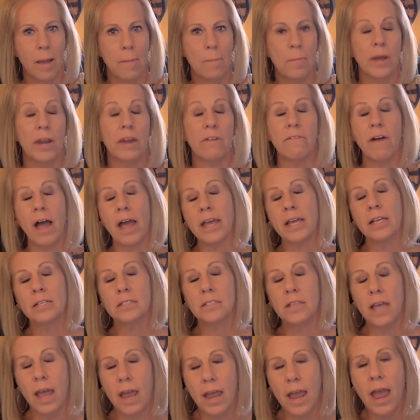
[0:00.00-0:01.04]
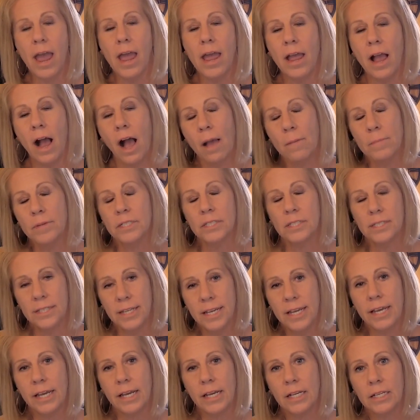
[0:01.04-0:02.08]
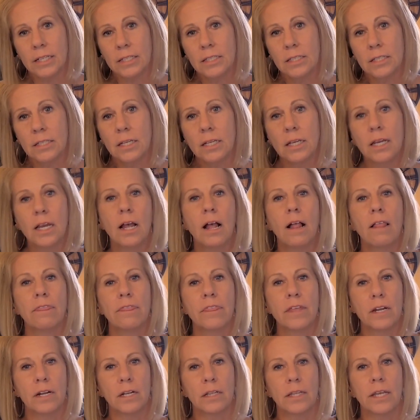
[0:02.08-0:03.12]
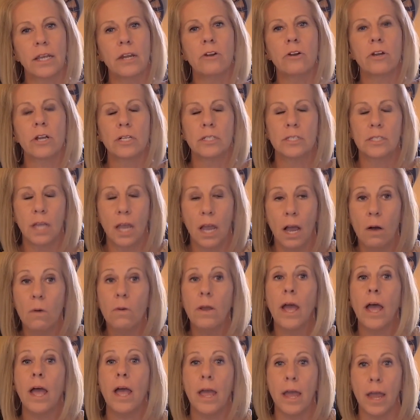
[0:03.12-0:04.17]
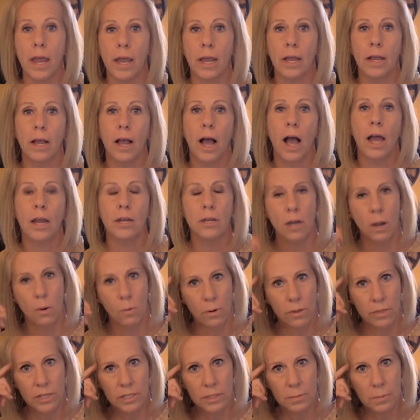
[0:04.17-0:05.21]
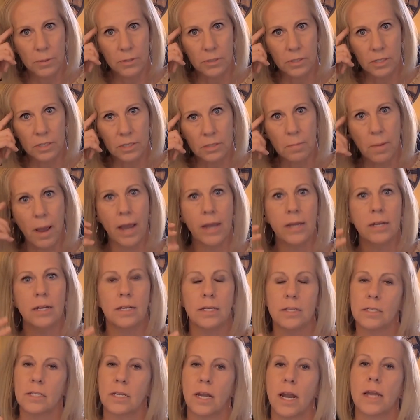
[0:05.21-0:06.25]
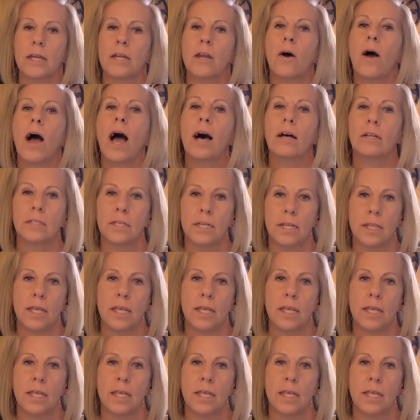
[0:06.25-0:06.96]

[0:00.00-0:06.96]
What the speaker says: But if I can say, "Hey, I'm a 6," then a leader can say, "Okay, I know where this person's mind is and I know how to